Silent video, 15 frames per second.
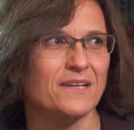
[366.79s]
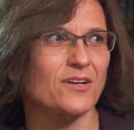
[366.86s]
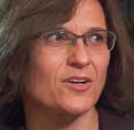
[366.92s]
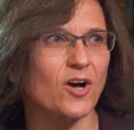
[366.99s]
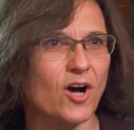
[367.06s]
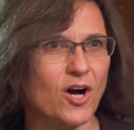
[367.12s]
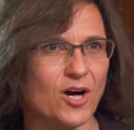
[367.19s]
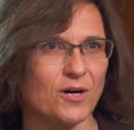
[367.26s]

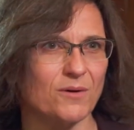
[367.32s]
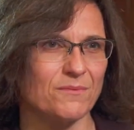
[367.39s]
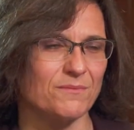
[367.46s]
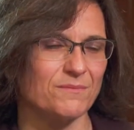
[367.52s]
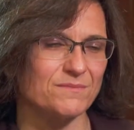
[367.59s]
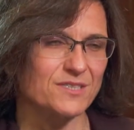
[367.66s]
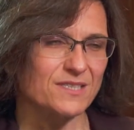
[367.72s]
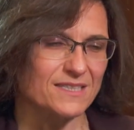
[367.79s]

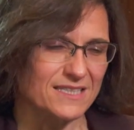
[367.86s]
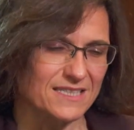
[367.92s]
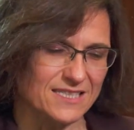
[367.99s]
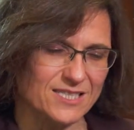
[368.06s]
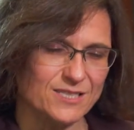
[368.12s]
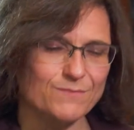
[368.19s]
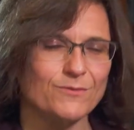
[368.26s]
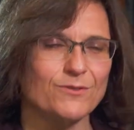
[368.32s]
calmly
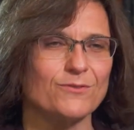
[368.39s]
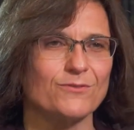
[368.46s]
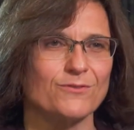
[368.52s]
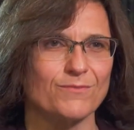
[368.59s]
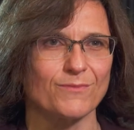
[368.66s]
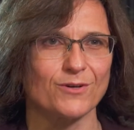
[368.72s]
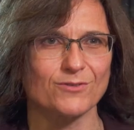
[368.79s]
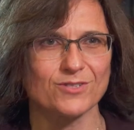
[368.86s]

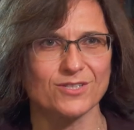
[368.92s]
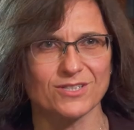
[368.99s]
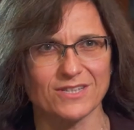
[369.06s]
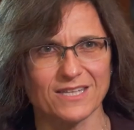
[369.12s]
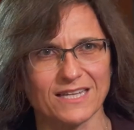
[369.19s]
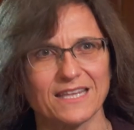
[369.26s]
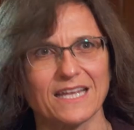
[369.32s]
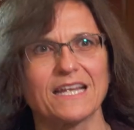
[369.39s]
smooth motion
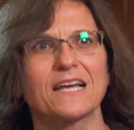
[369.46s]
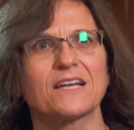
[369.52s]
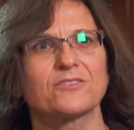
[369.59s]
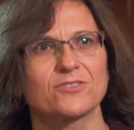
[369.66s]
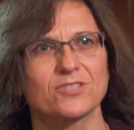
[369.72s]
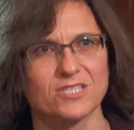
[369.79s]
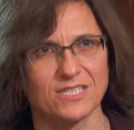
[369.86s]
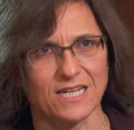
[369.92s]
that they
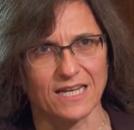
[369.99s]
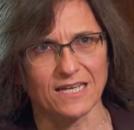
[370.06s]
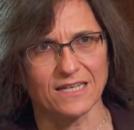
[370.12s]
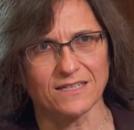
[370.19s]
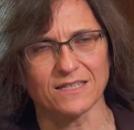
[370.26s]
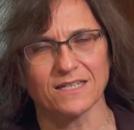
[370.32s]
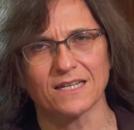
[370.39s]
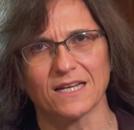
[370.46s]
understand.